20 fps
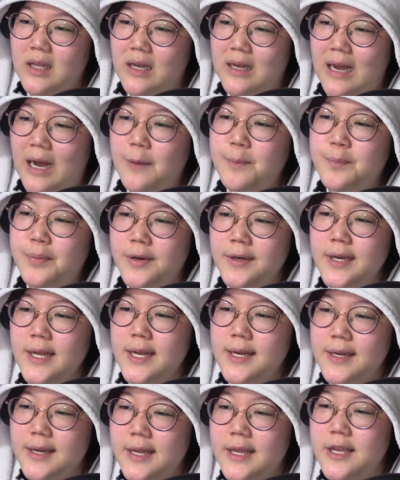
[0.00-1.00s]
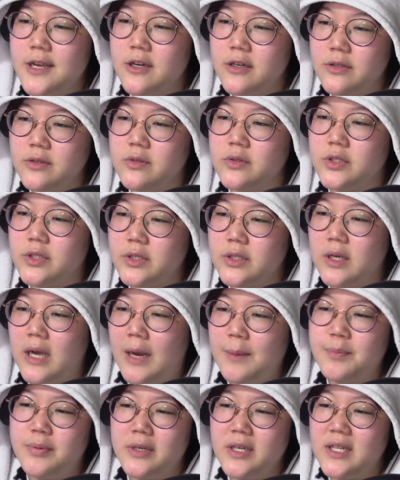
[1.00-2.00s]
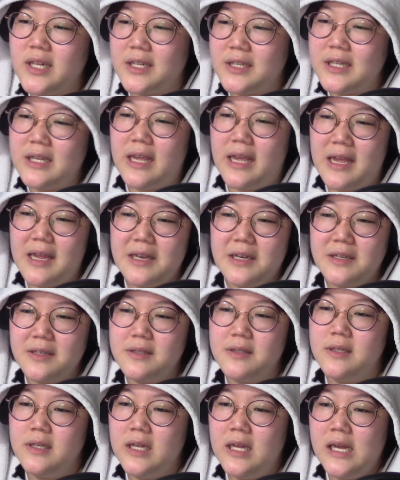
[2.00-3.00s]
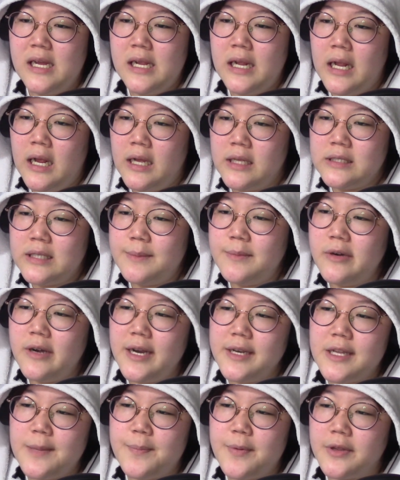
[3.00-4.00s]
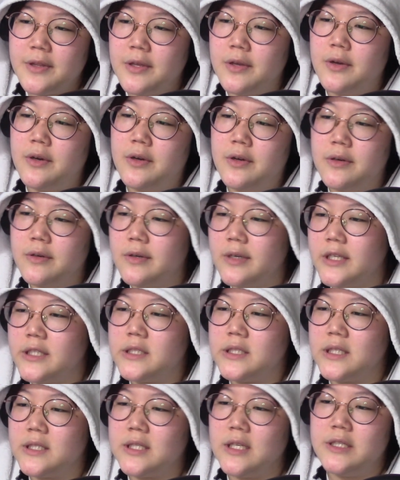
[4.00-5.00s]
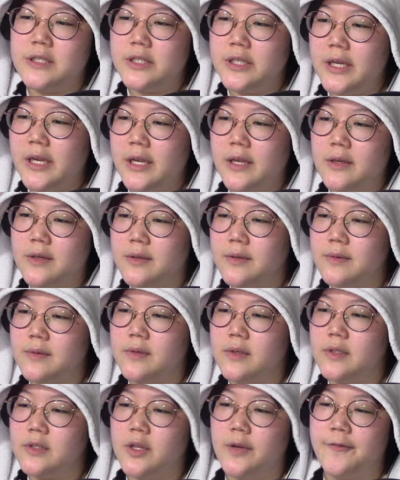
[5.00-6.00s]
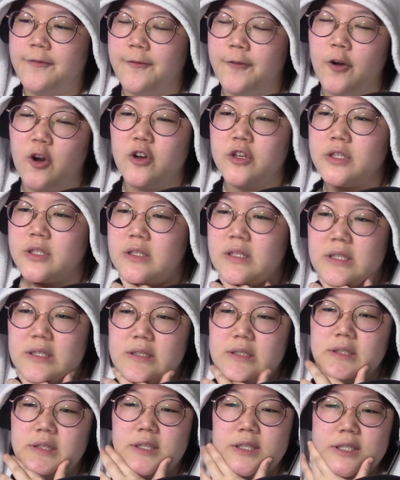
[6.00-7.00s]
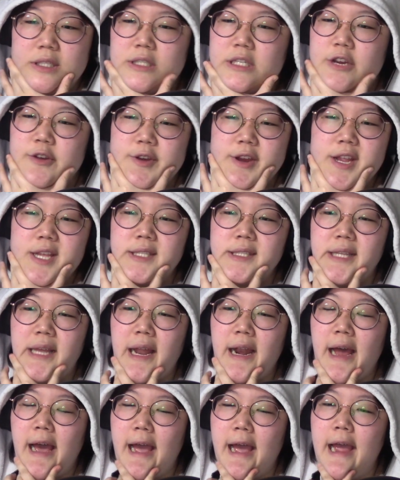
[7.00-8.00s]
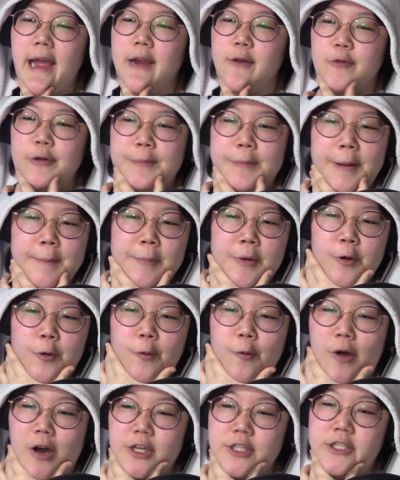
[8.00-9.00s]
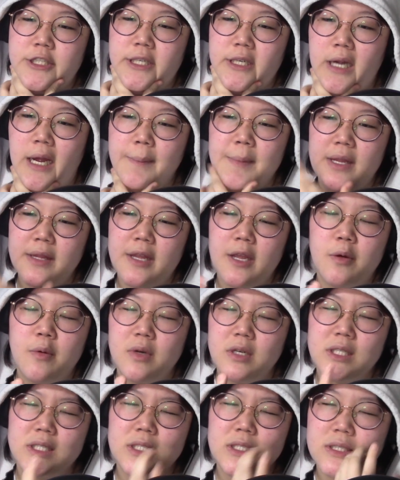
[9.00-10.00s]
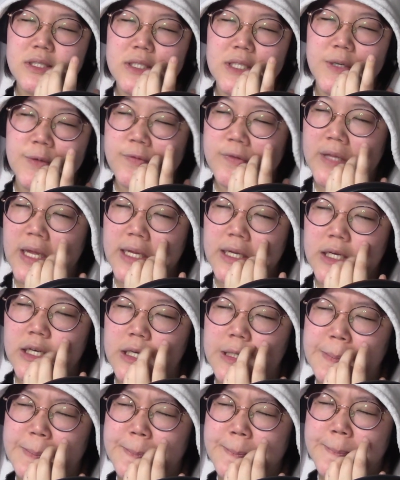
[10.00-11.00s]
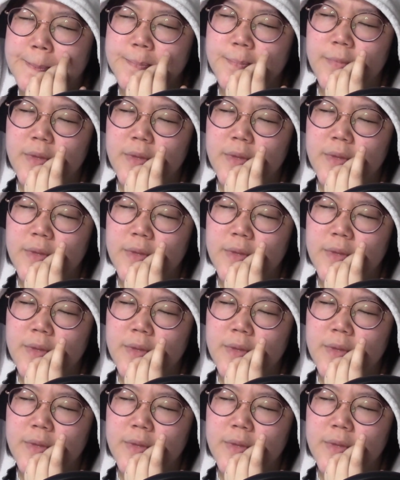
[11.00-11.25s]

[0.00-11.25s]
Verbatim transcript: I'll put it near. Ush- I'll put it at the end. Samurai Deeper Kyo is essentially the first series that I remember watching. I mean, there was stuff like um,